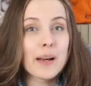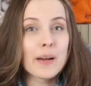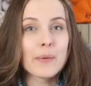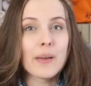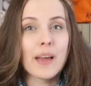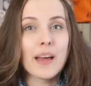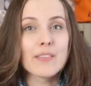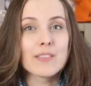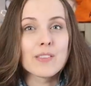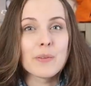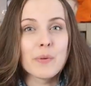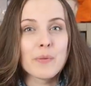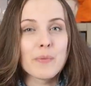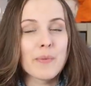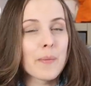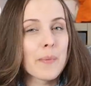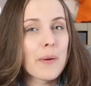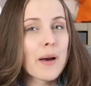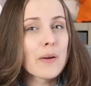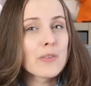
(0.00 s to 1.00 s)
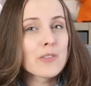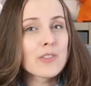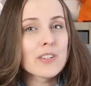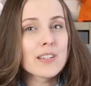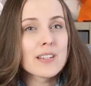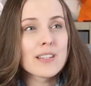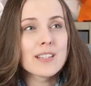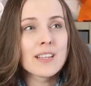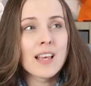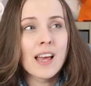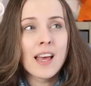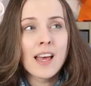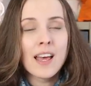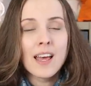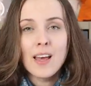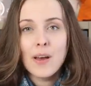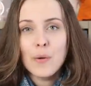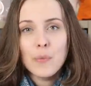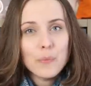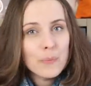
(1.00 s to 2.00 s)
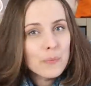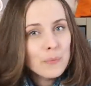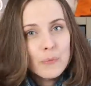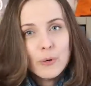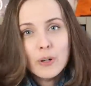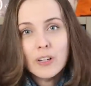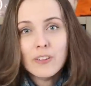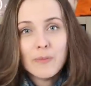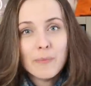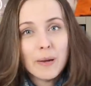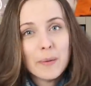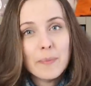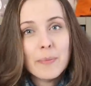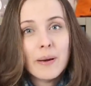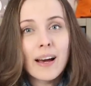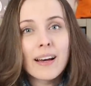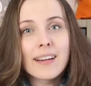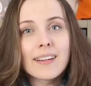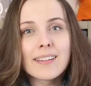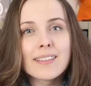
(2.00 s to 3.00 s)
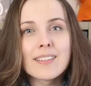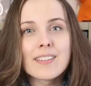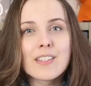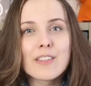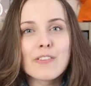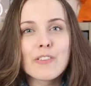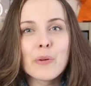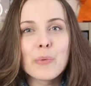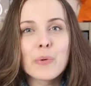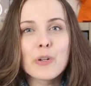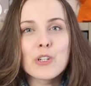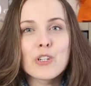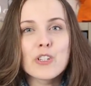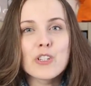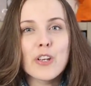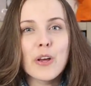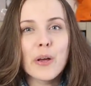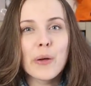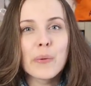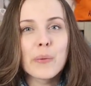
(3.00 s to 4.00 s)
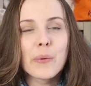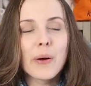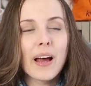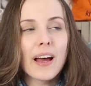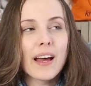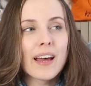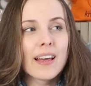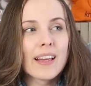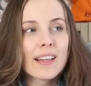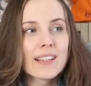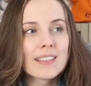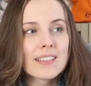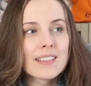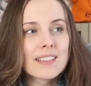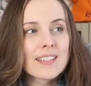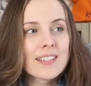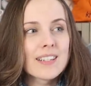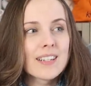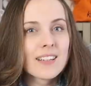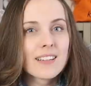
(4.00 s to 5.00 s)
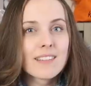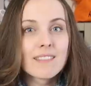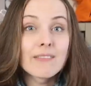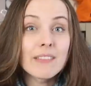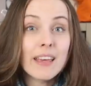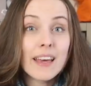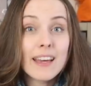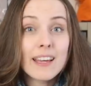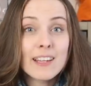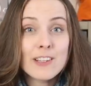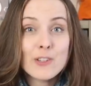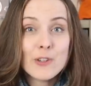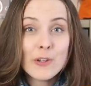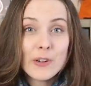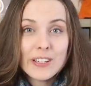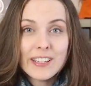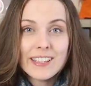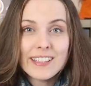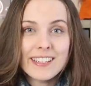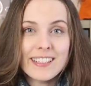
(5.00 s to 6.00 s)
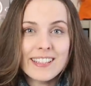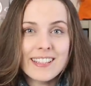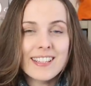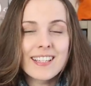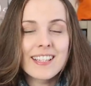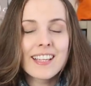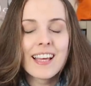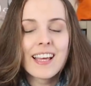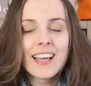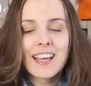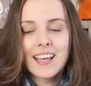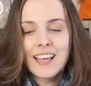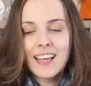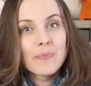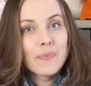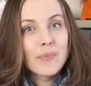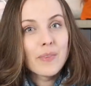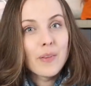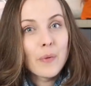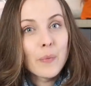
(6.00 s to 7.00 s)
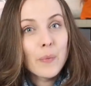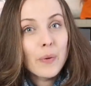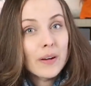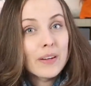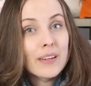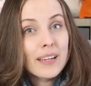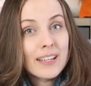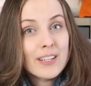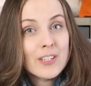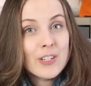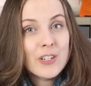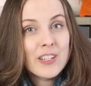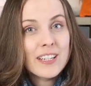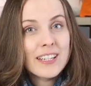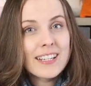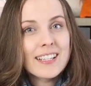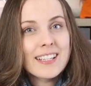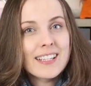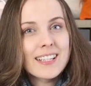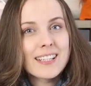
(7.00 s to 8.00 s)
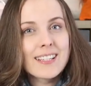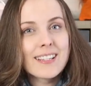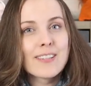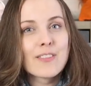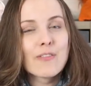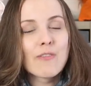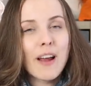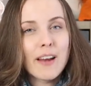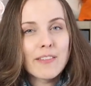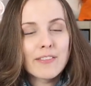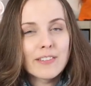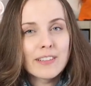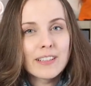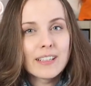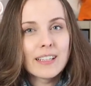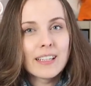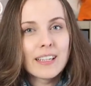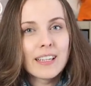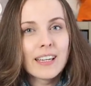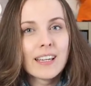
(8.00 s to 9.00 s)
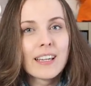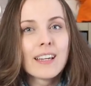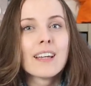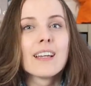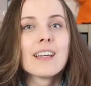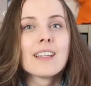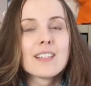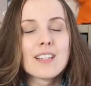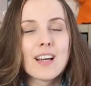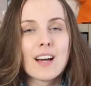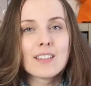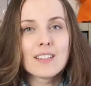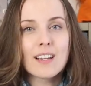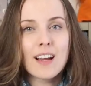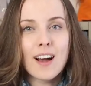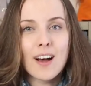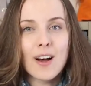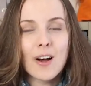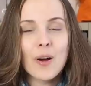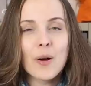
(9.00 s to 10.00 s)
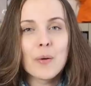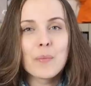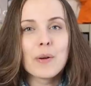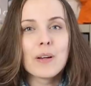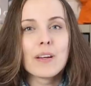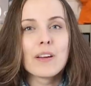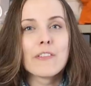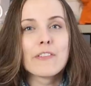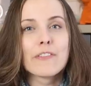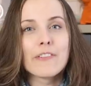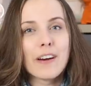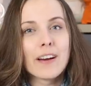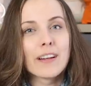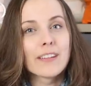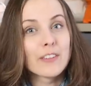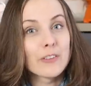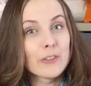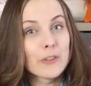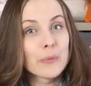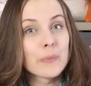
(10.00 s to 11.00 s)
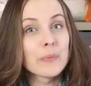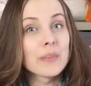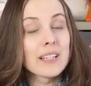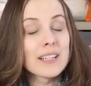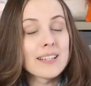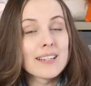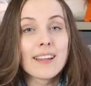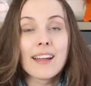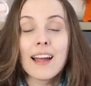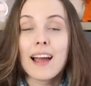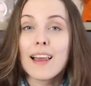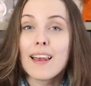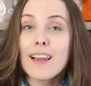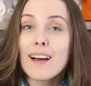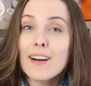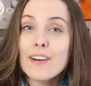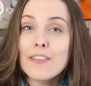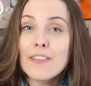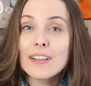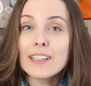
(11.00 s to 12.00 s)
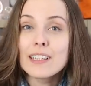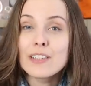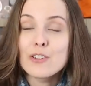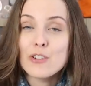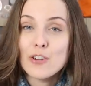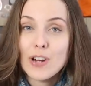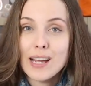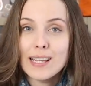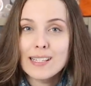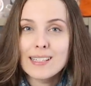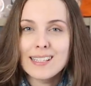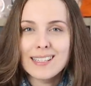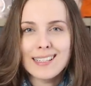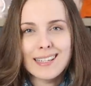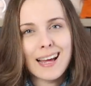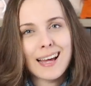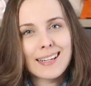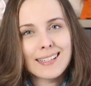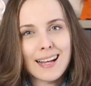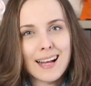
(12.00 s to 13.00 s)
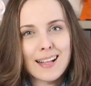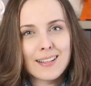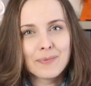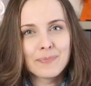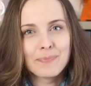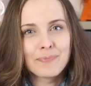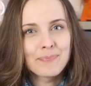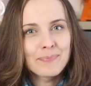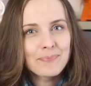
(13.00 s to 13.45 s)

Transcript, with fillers: bag, we have some of my pouches, one of my patterns, if you wish so. And yeah, join us. Where you can join us is, is ravelry.com fun group knitting I love and a thread knit a hat KAL.